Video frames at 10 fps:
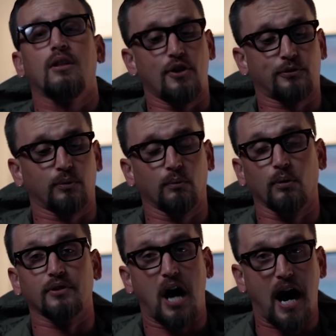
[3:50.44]
This one
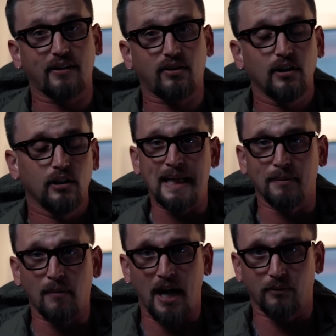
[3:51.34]
will not. Keep
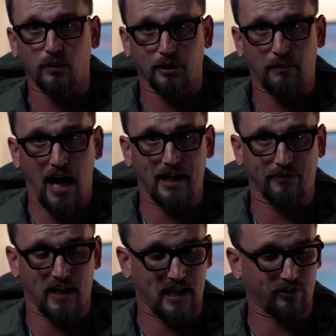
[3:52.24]
in mind when you're buying
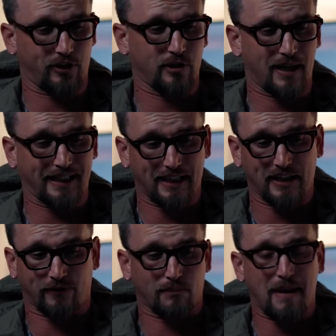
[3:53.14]
things, you might need a
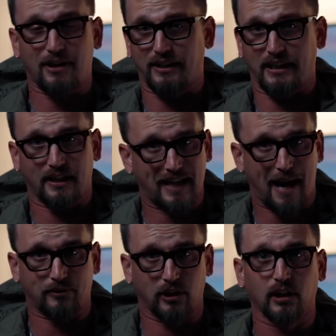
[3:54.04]
different mounting
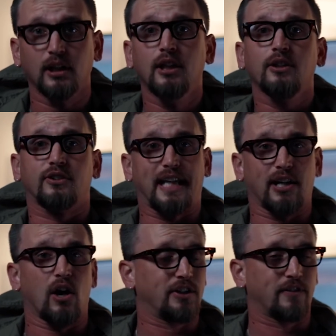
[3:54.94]
adapter to
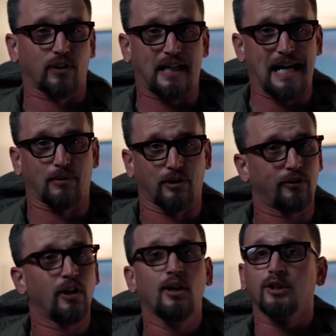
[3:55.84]
get on different
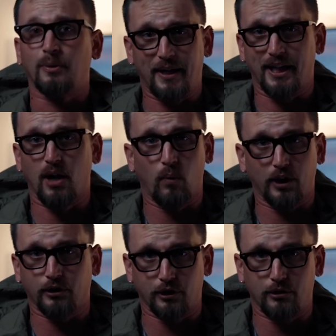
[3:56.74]
cameras, depending on
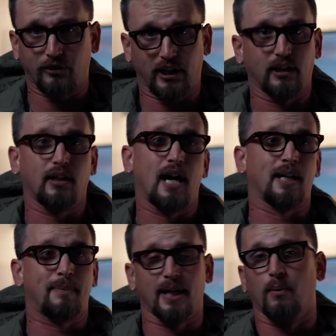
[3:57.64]
what you're using
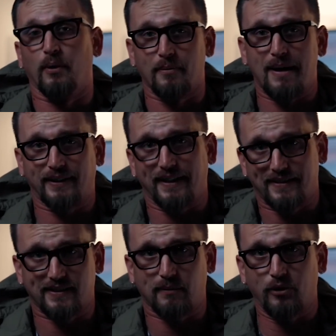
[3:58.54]
and depending on what the mounting
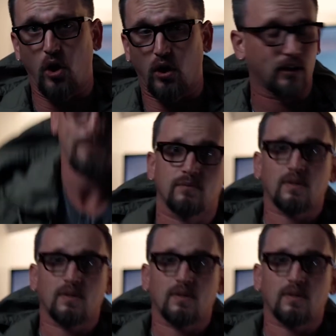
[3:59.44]
systems are.